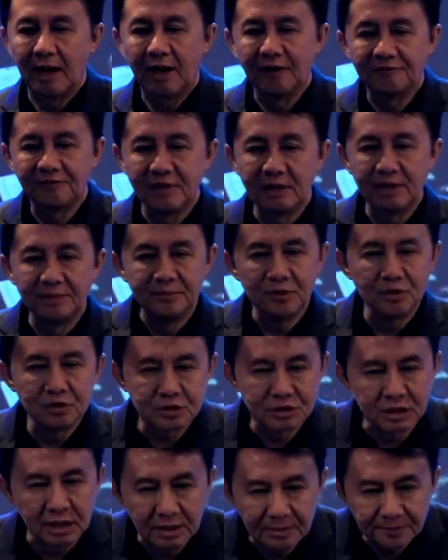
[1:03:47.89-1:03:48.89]
heavenly
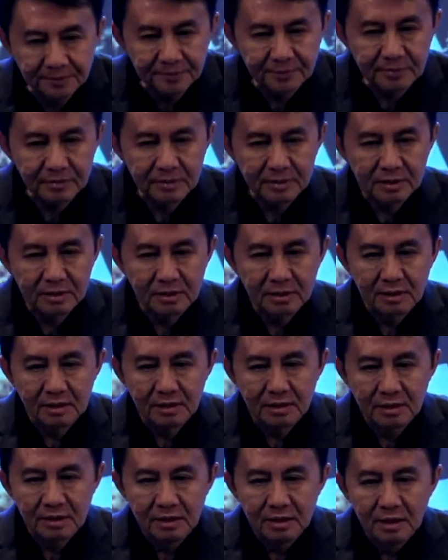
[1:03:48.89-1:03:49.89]
music
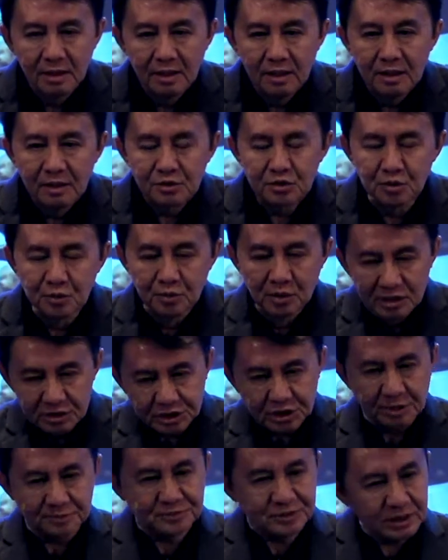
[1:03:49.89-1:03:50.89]
to
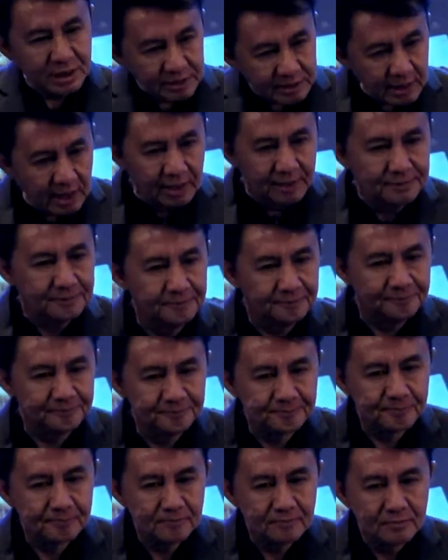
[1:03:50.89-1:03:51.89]
worship Satan.
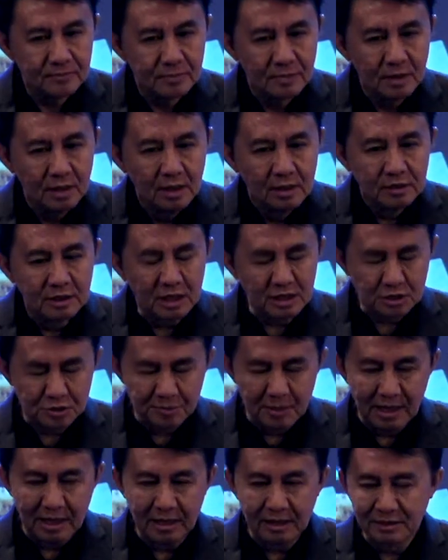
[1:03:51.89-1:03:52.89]
That's
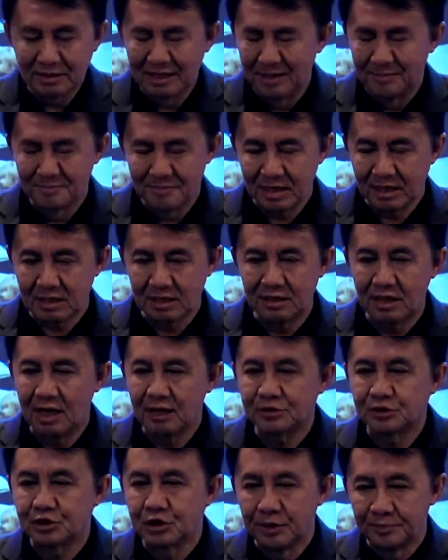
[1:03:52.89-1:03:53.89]
why they make an
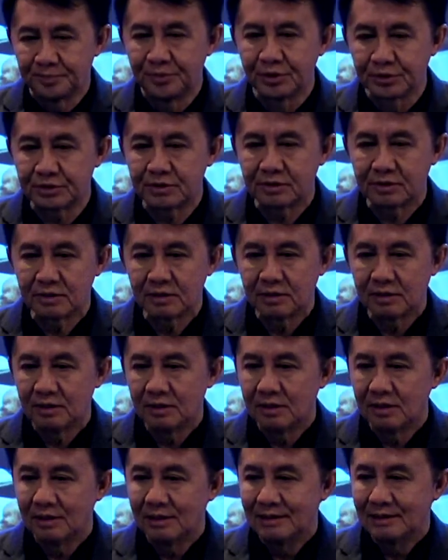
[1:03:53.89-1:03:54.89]
attribute,
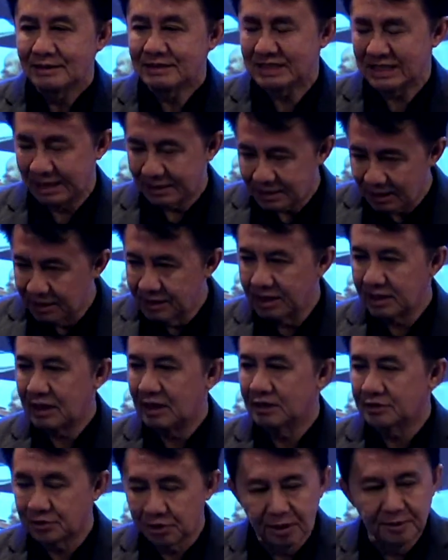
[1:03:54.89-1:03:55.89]
satanic
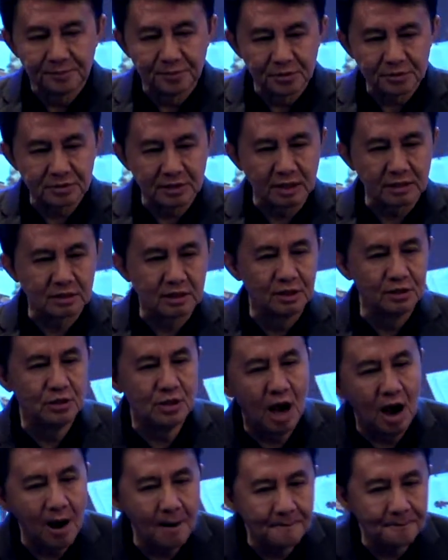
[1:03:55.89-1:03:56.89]
attribute, that the
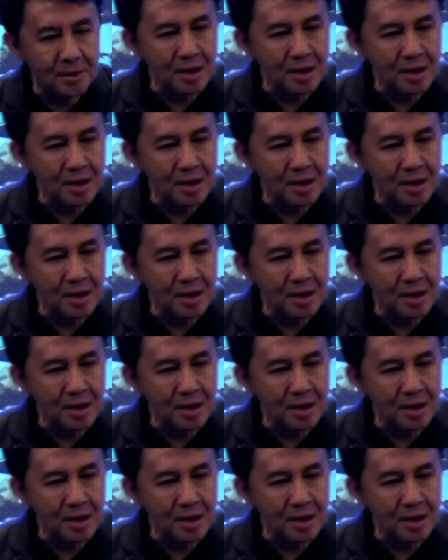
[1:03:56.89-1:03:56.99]
young